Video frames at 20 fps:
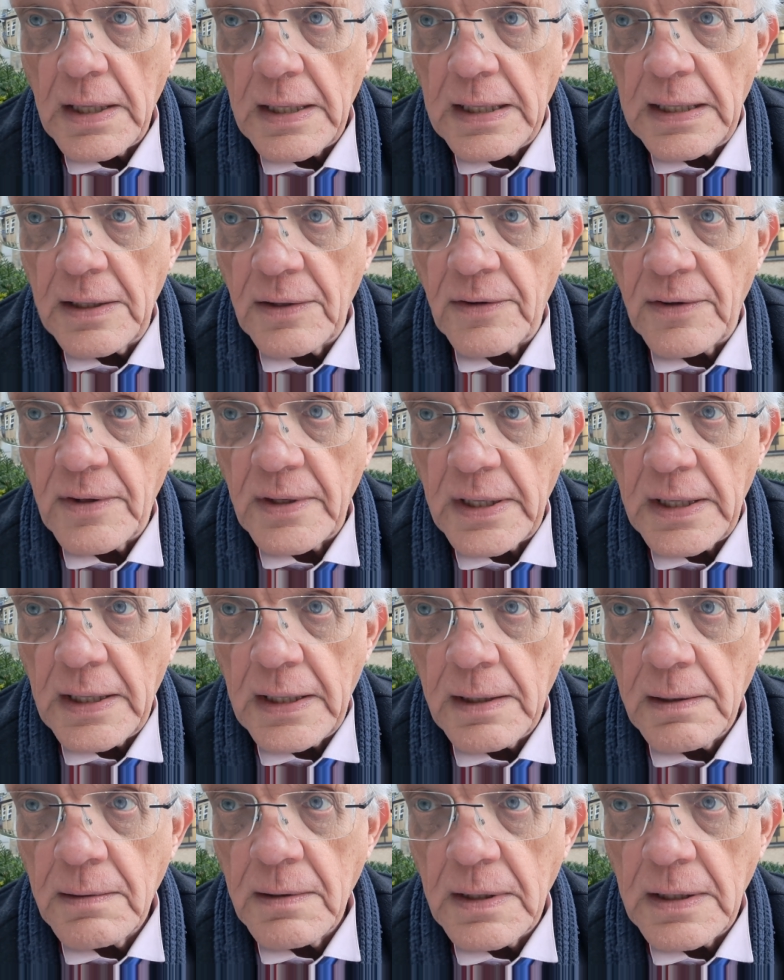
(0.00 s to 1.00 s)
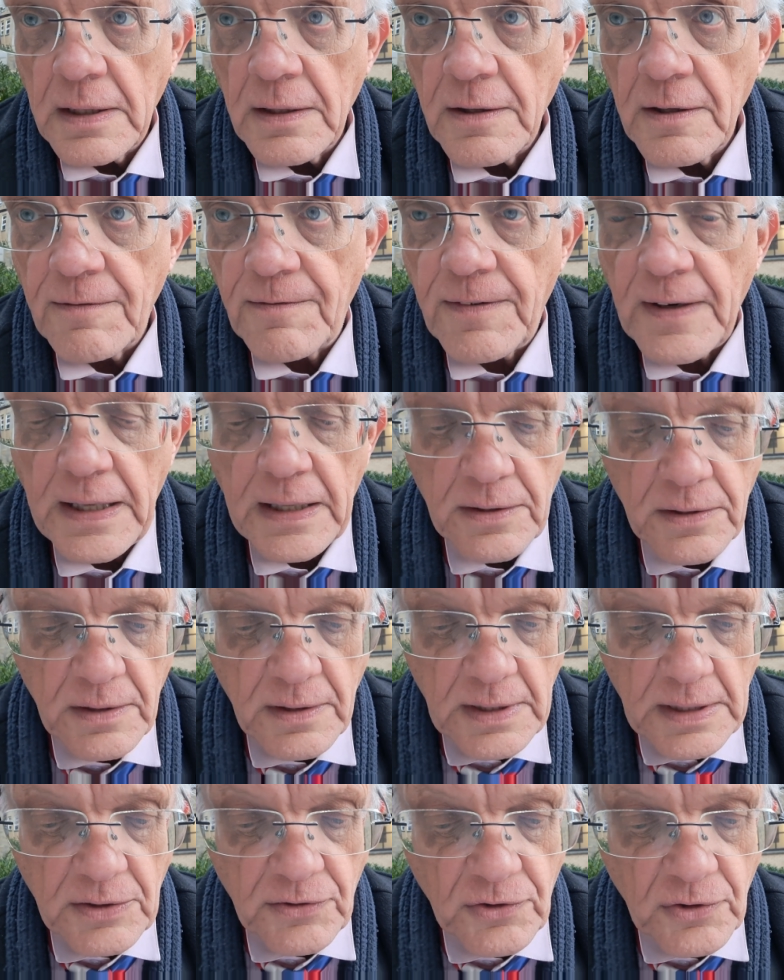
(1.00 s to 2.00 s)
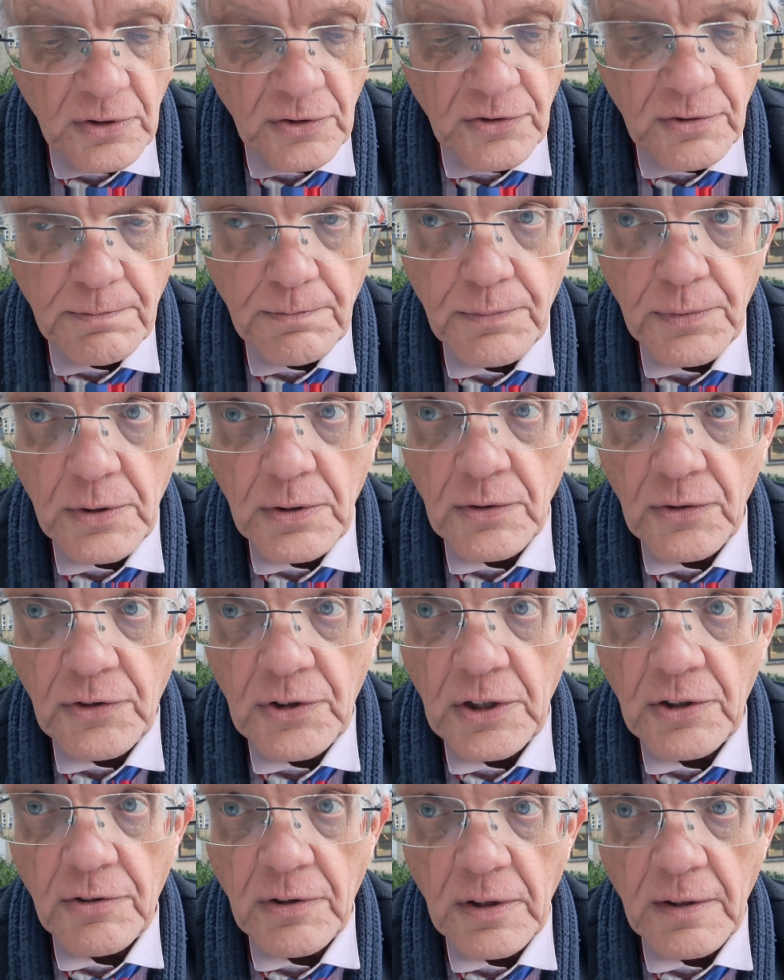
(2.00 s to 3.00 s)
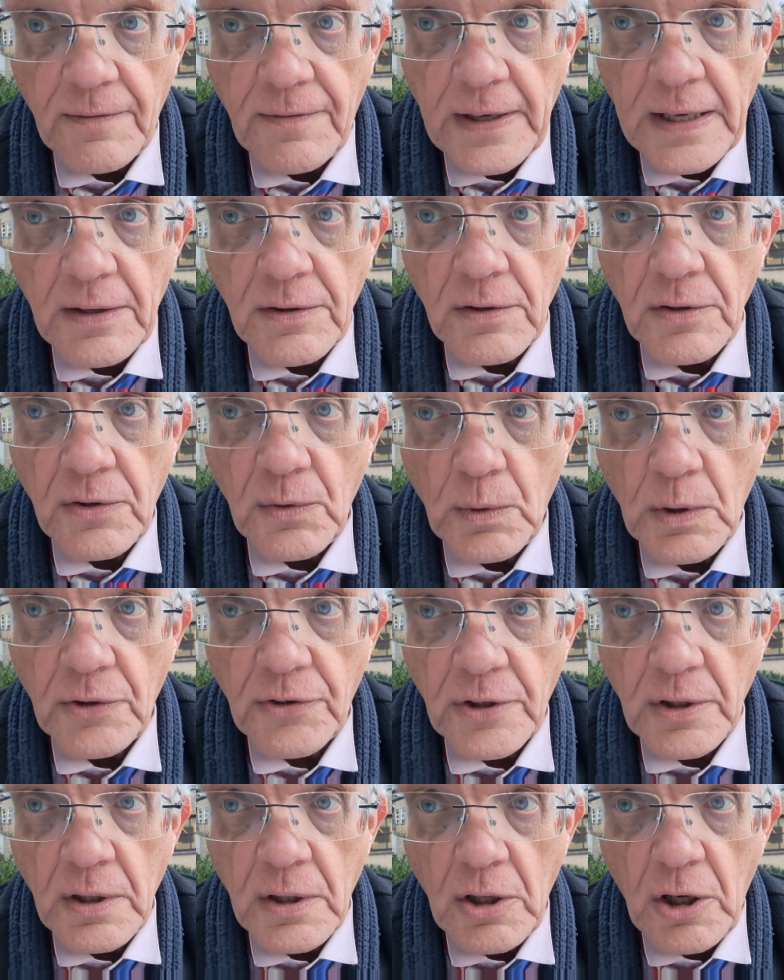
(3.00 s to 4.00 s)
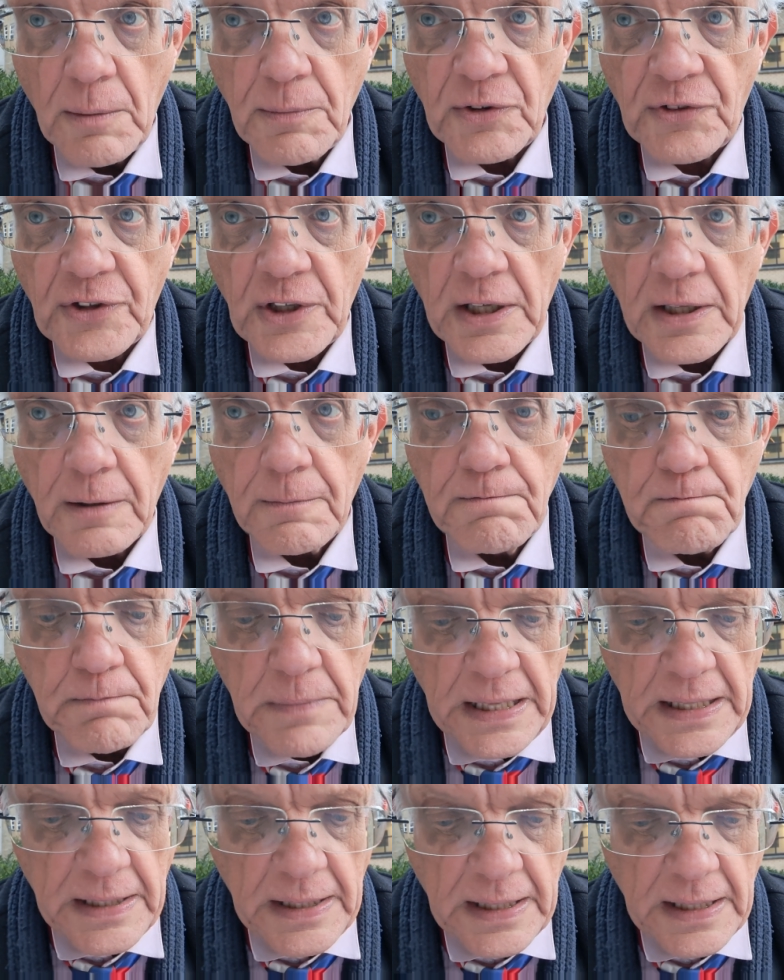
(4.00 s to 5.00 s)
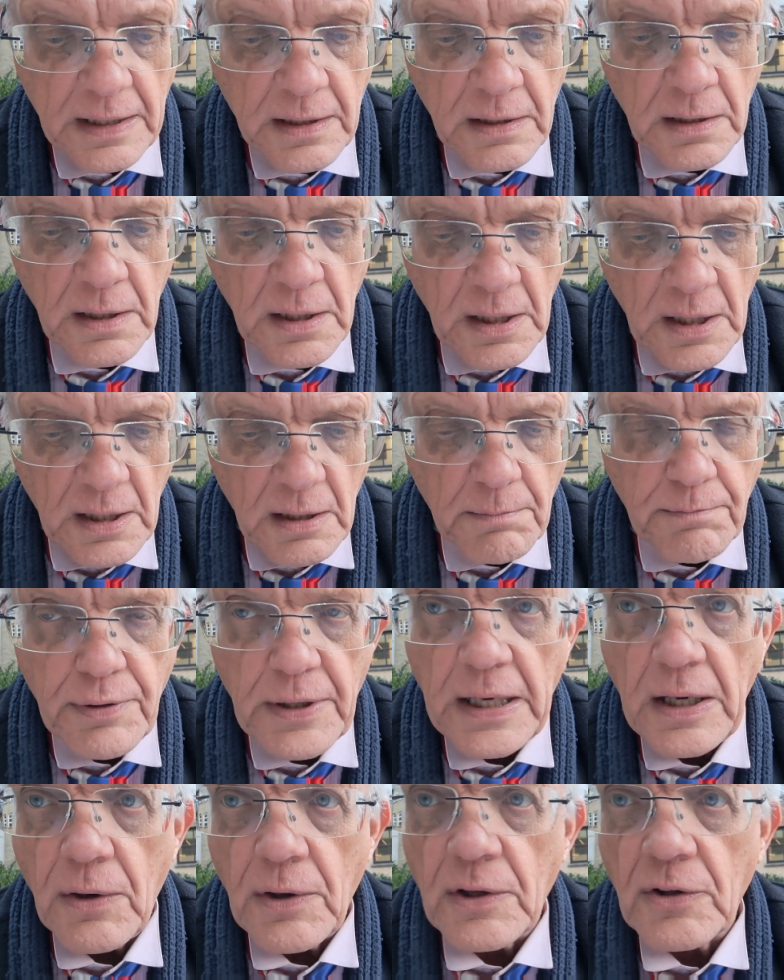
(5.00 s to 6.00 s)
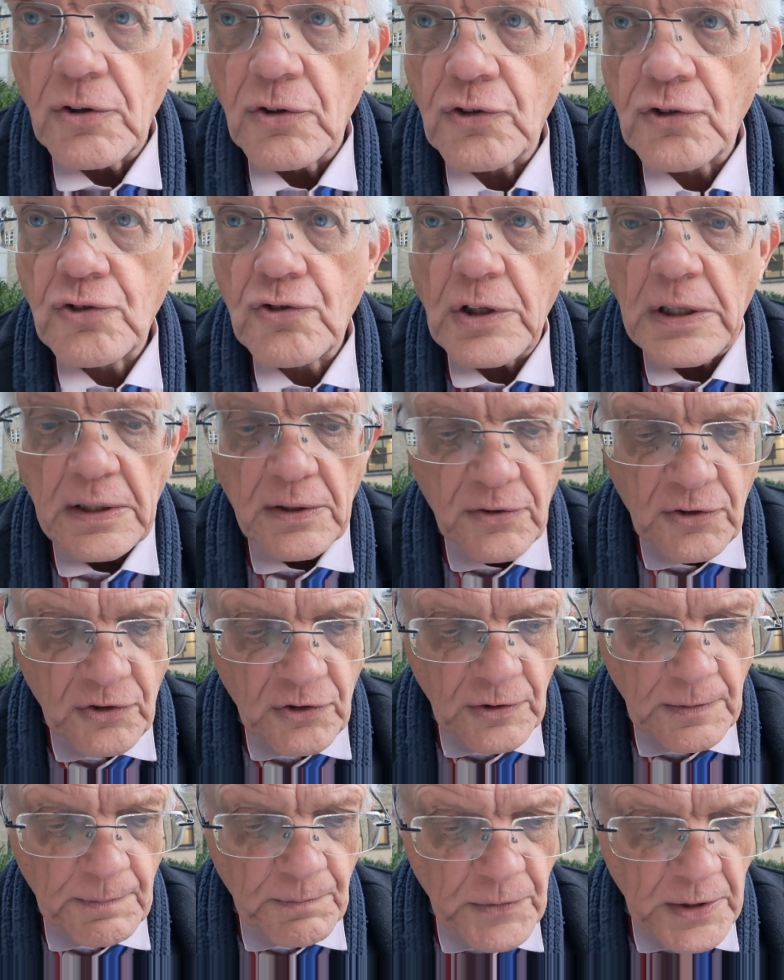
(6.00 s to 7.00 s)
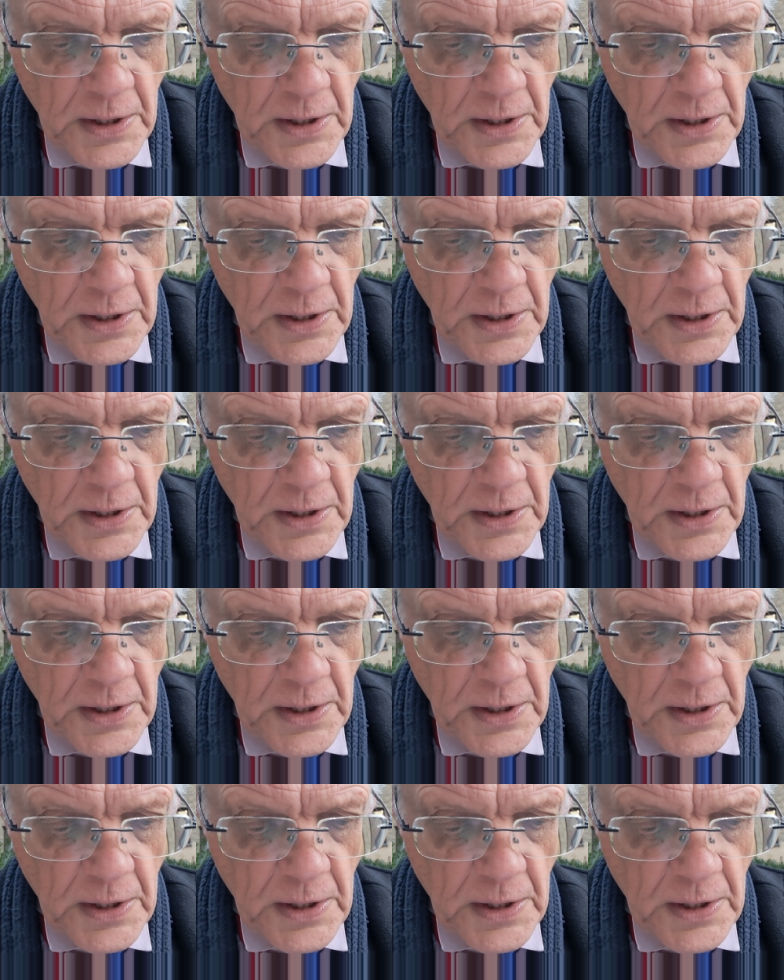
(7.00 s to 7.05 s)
in the flat, and that's not considering the fact that there was a homicidal maniac prowling the streets.